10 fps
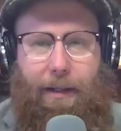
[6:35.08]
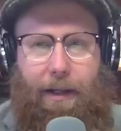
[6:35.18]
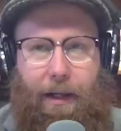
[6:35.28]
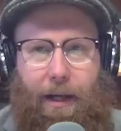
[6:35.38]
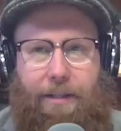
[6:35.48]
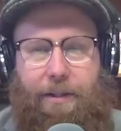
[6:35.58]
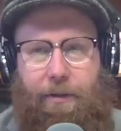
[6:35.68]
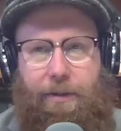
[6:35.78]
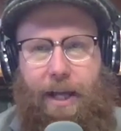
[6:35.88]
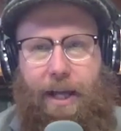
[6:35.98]
as
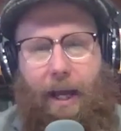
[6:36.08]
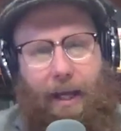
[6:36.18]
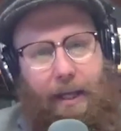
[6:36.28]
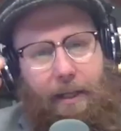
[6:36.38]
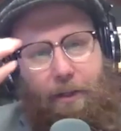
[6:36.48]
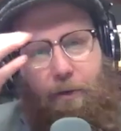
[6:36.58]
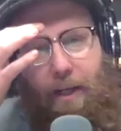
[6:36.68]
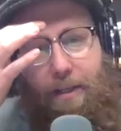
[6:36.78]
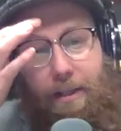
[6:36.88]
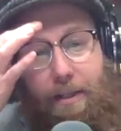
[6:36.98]
you say, it
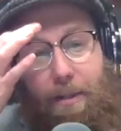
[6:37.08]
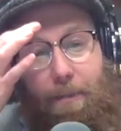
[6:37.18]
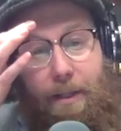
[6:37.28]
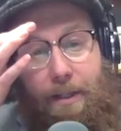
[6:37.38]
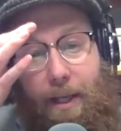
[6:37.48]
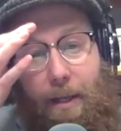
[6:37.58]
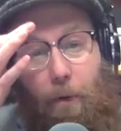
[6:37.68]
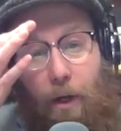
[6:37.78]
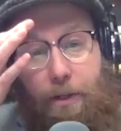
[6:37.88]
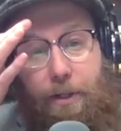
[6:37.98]
addresses some of the same
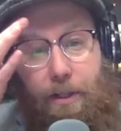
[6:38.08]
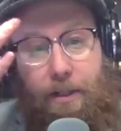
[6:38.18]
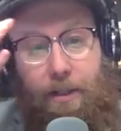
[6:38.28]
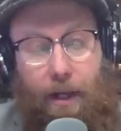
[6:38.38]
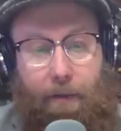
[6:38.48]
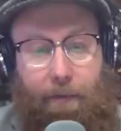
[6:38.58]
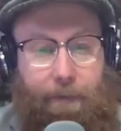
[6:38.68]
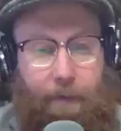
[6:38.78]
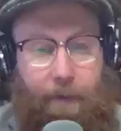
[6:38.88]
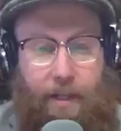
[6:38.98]
questions that I've
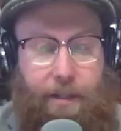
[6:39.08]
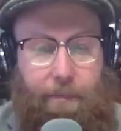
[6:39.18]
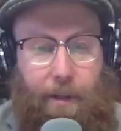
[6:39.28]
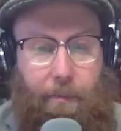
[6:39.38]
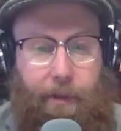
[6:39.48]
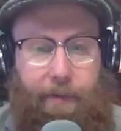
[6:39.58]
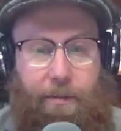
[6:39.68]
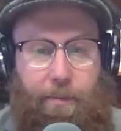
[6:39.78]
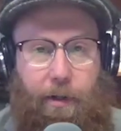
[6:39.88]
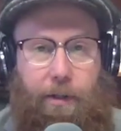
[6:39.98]
addressed in my
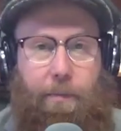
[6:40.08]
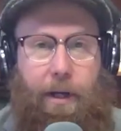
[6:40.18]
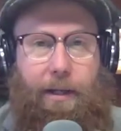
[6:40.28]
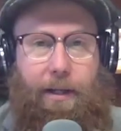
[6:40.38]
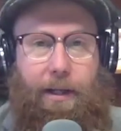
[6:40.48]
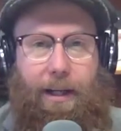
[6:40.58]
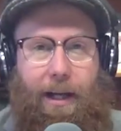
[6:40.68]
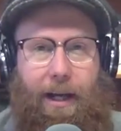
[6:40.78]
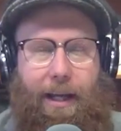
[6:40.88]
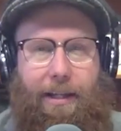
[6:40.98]
previous books, but
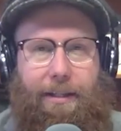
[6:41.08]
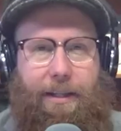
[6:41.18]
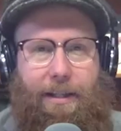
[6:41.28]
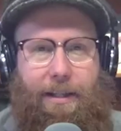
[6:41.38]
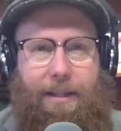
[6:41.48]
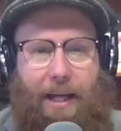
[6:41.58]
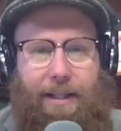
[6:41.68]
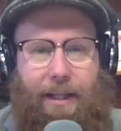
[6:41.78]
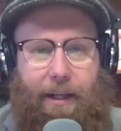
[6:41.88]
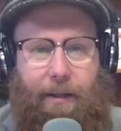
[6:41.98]
it doesn't
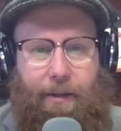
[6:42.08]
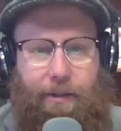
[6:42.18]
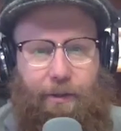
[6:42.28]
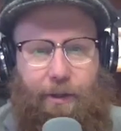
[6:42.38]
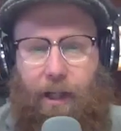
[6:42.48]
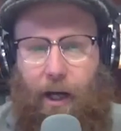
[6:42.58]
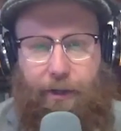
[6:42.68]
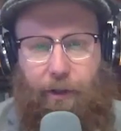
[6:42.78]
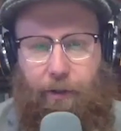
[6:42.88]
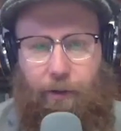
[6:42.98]
ask any of the
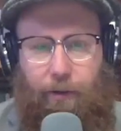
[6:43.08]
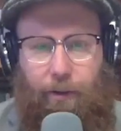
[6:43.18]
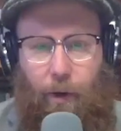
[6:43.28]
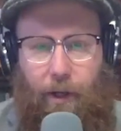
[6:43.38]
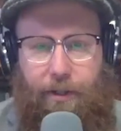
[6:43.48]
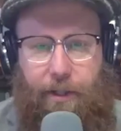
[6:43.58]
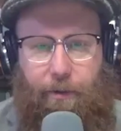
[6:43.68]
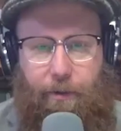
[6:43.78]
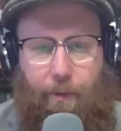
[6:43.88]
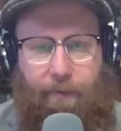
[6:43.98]
sociological
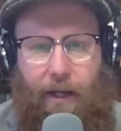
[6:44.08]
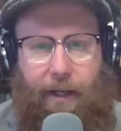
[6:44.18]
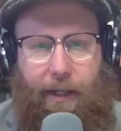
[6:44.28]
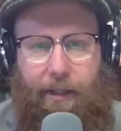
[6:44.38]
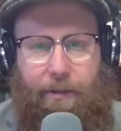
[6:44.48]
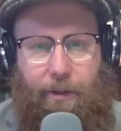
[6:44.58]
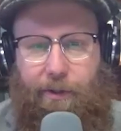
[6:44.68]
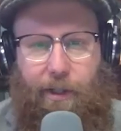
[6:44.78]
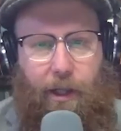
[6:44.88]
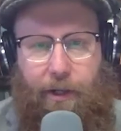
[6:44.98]
questions or provide any
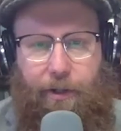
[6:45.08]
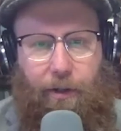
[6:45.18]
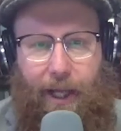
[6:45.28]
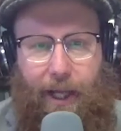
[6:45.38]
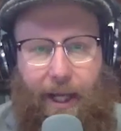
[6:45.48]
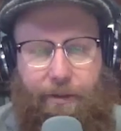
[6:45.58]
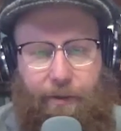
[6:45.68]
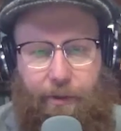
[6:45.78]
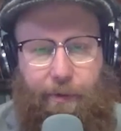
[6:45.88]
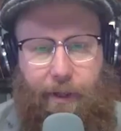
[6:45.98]
sociological
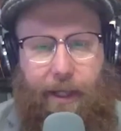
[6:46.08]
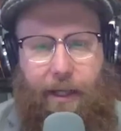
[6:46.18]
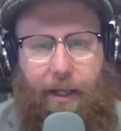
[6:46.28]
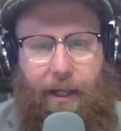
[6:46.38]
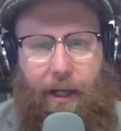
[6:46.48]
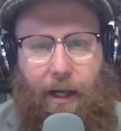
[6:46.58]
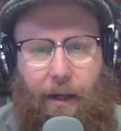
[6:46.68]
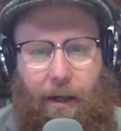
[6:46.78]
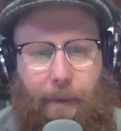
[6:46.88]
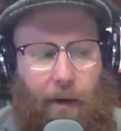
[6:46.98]
answers, really.
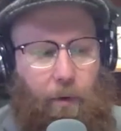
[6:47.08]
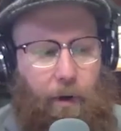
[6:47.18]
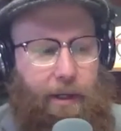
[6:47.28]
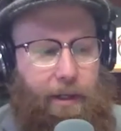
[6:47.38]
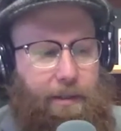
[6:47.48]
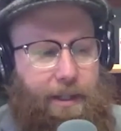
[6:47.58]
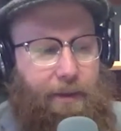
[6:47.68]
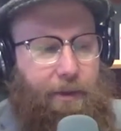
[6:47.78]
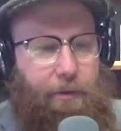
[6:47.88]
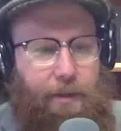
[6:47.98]
I want to
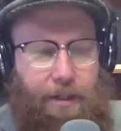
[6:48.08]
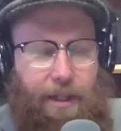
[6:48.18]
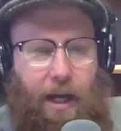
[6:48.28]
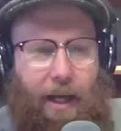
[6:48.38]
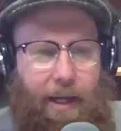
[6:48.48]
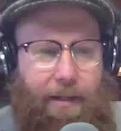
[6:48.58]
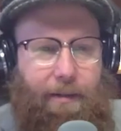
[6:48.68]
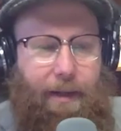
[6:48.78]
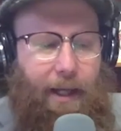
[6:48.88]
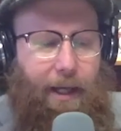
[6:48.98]
set those aside,
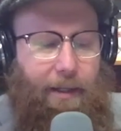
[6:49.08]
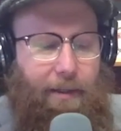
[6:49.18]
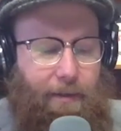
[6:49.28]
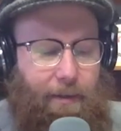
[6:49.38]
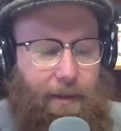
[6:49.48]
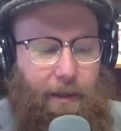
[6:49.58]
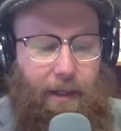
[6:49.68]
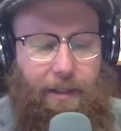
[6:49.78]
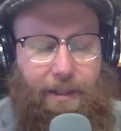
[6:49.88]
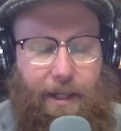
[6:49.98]
and
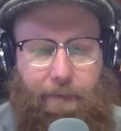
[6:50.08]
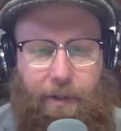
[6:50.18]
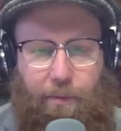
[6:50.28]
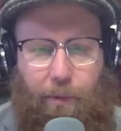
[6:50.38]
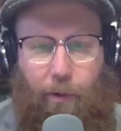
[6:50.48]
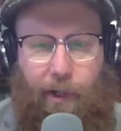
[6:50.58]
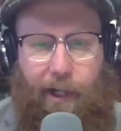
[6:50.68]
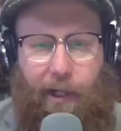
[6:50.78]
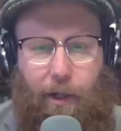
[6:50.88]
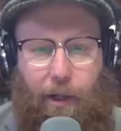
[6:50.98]
instead of
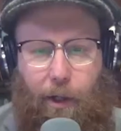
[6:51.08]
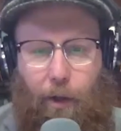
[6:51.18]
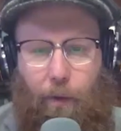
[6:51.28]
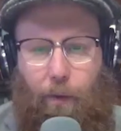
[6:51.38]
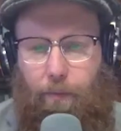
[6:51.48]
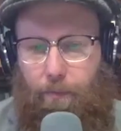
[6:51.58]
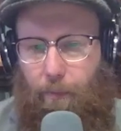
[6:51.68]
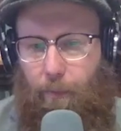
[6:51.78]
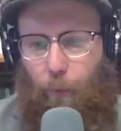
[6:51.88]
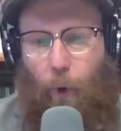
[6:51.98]
exploring
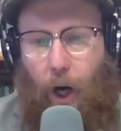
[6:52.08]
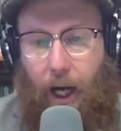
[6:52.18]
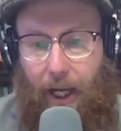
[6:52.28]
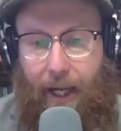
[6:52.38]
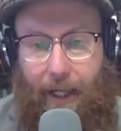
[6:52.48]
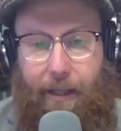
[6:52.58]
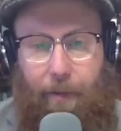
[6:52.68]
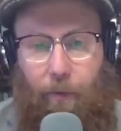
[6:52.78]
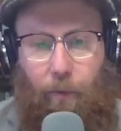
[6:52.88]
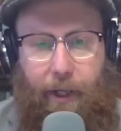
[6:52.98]
why
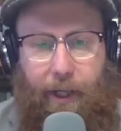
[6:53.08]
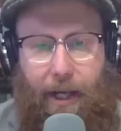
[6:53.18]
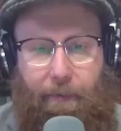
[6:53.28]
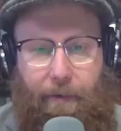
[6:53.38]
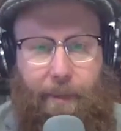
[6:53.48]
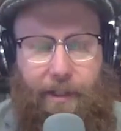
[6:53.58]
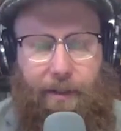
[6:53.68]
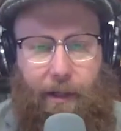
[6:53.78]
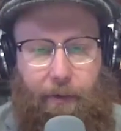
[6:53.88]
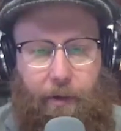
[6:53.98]
we have a
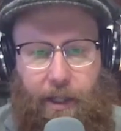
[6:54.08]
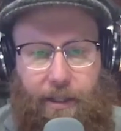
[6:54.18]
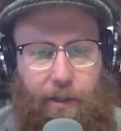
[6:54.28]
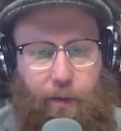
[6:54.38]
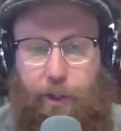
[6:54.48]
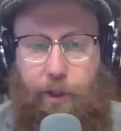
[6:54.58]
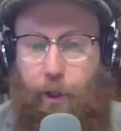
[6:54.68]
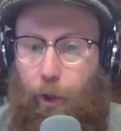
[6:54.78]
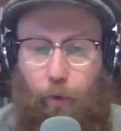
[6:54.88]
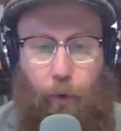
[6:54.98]
mental health crisis, which is
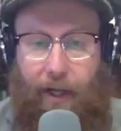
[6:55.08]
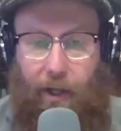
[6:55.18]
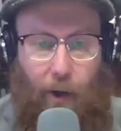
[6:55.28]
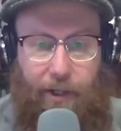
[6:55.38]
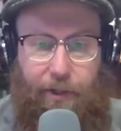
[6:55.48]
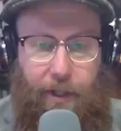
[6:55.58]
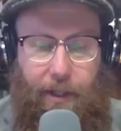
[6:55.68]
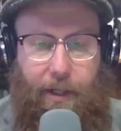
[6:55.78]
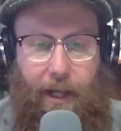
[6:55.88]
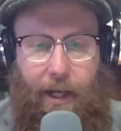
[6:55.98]
a great
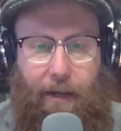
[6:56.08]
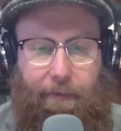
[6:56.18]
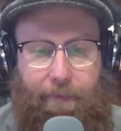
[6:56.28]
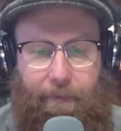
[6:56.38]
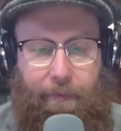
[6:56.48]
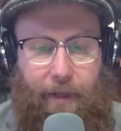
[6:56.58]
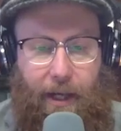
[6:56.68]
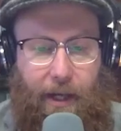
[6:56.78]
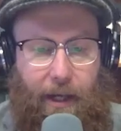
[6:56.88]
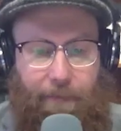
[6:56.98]
question, and
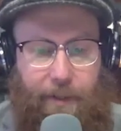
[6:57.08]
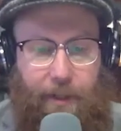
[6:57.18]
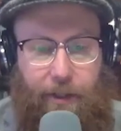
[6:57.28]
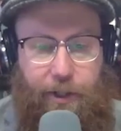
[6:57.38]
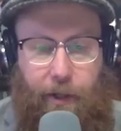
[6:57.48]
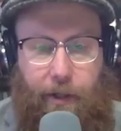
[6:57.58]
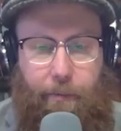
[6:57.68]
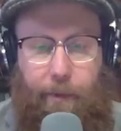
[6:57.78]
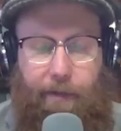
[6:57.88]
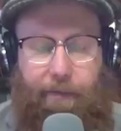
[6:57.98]
I've touched on it
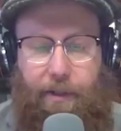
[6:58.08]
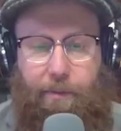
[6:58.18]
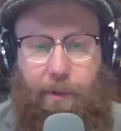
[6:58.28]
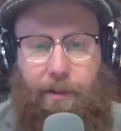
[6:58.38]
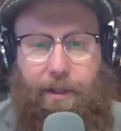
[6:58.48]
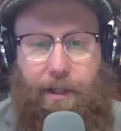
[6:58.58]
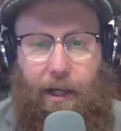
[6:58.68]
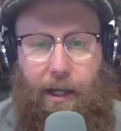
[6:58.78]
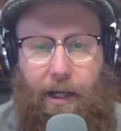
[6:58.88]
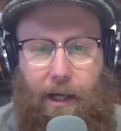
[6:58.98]
in previous books,
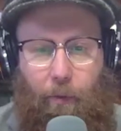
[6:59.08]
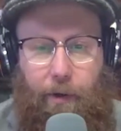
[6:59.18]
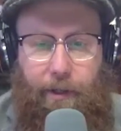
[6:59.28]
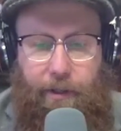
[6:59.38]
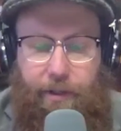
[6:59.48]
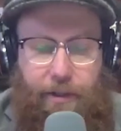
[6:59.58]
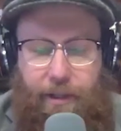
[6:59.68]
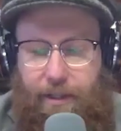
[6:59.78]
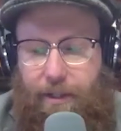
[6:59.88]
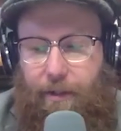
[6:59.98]
I wanted to just
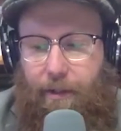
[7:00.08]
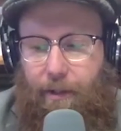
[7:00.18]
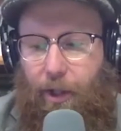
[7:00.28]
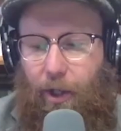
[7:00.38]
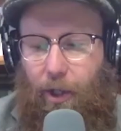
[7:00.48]
consider,